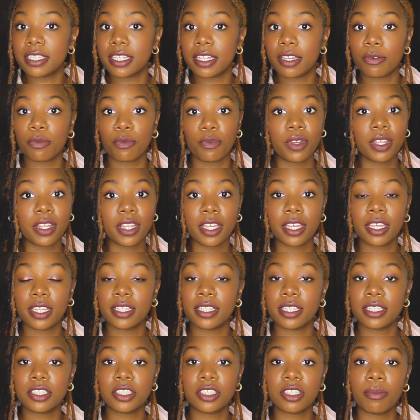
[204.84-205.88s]
it, really.
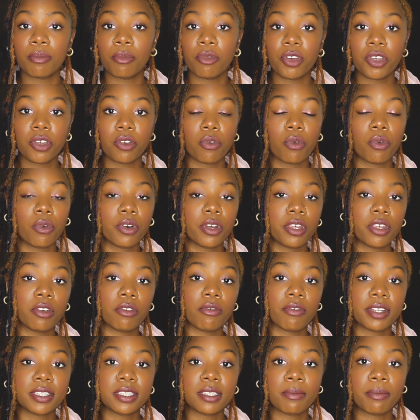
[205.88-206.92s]
This shimmery oil
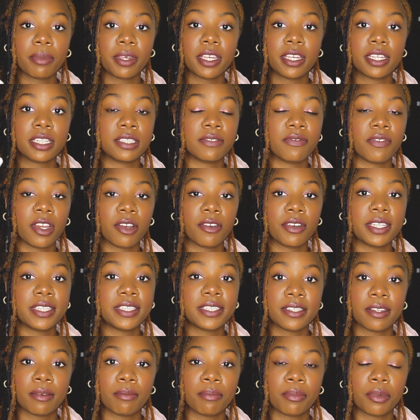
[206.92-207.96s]
recipe is very
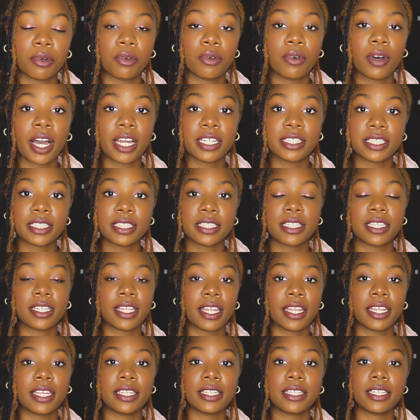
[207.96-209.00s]
simple. I just
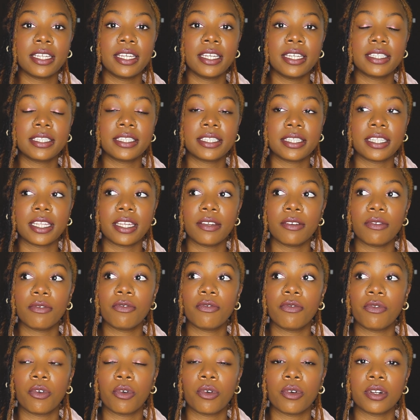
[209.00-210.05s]
let it sit
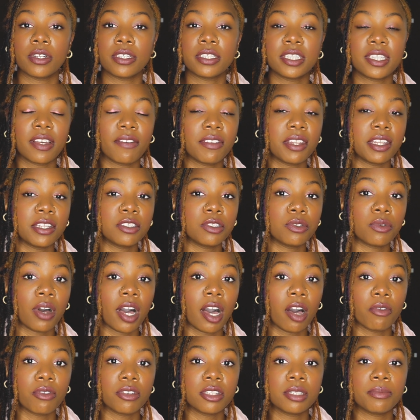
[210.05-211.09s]
for 72
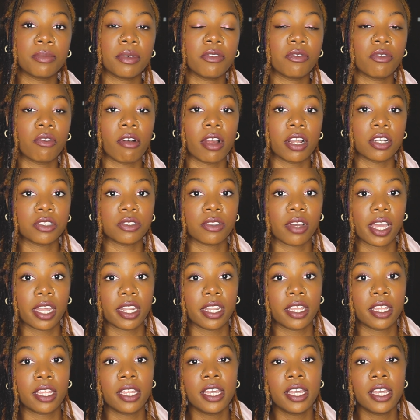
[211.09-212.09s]
hours before I tried it,